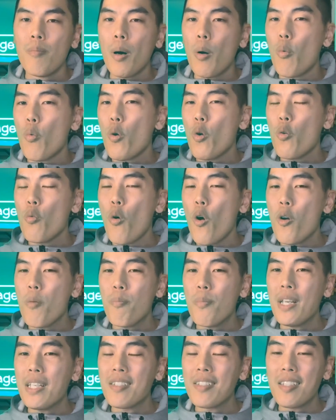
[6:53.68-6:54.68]
but we won't
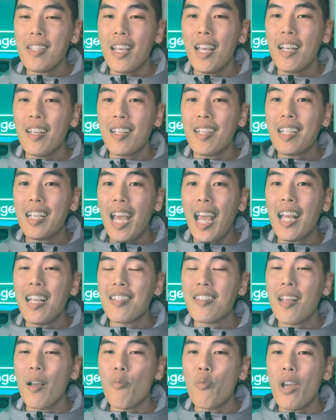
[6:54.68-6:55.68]
be seeing the
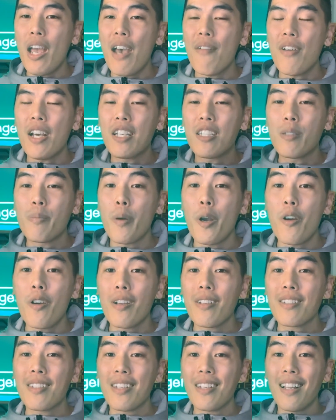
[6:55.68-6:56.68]
gains that we have
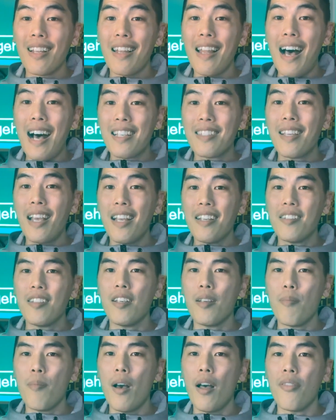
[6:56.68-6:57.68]
experienced in the last
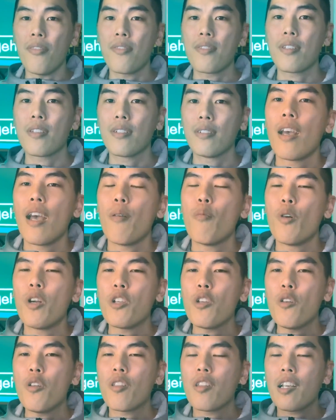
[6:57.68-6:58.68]
eighteen months. And when
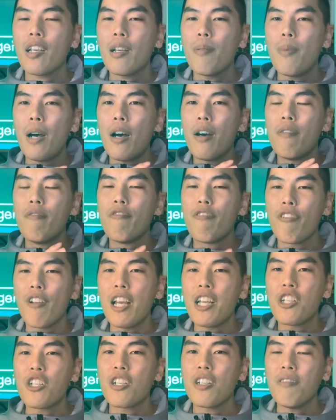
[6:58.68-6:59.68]
you think about
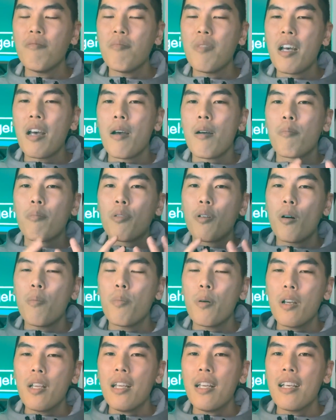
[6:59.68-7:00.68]
inflation,
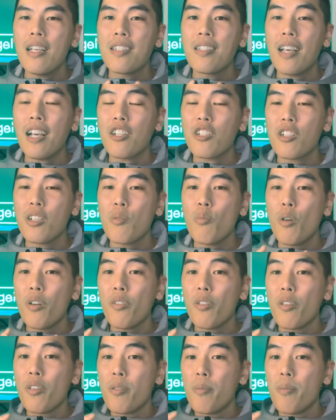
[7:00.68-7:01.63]
property is actually one of